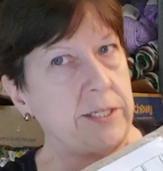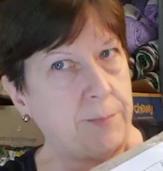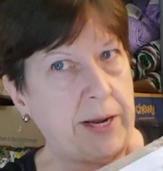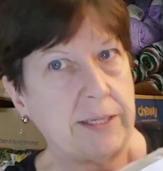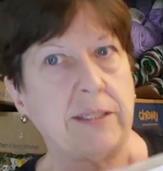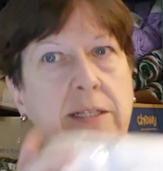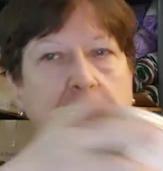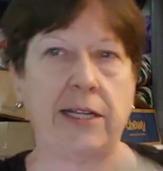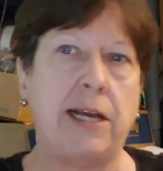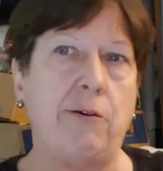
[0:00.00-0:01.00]
space because
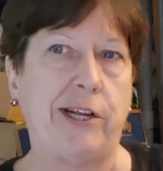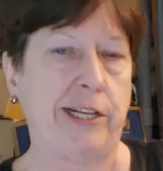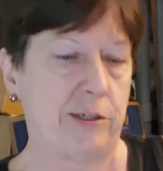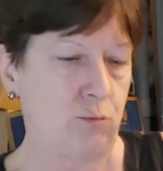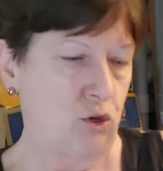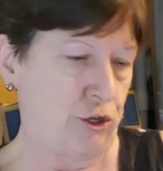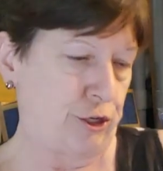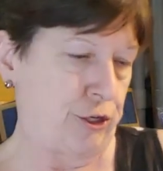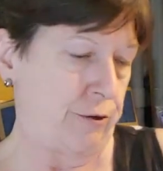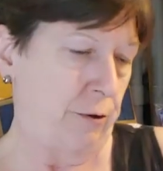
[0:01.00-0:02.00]
that's how it gets
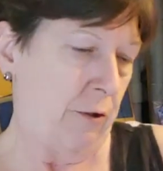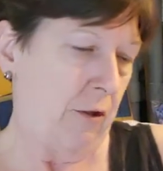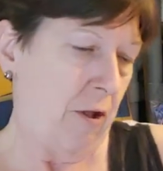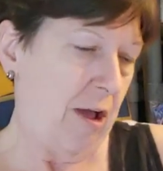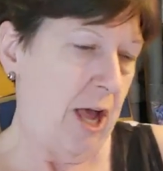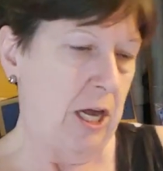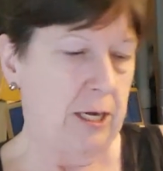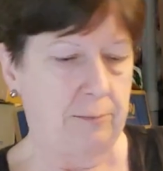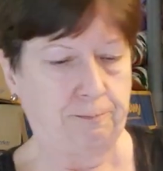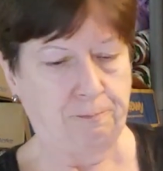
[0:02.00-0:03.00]
mushed.
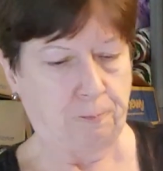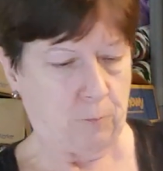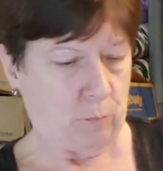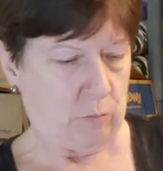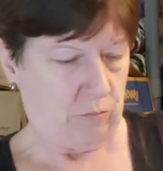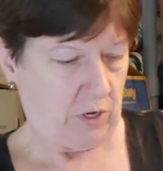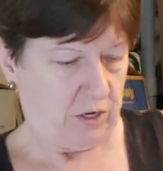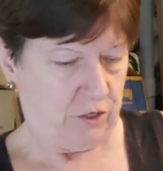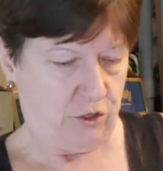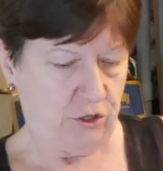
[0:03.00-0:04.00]
Um,
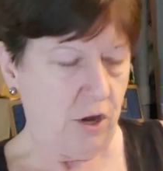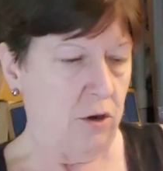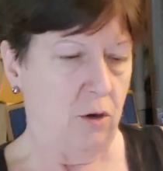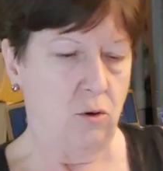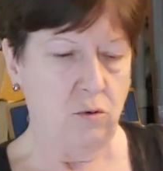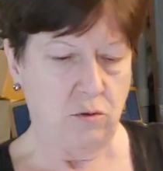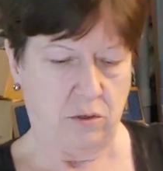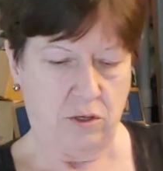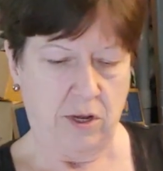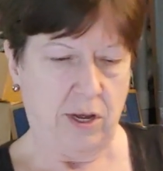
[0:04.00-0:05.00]
so,
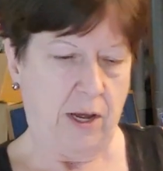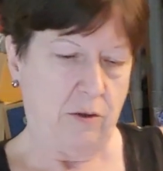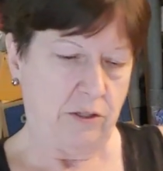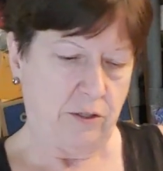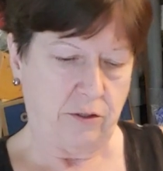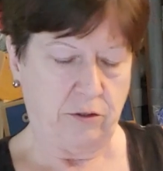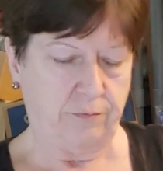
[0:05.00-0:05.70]
I was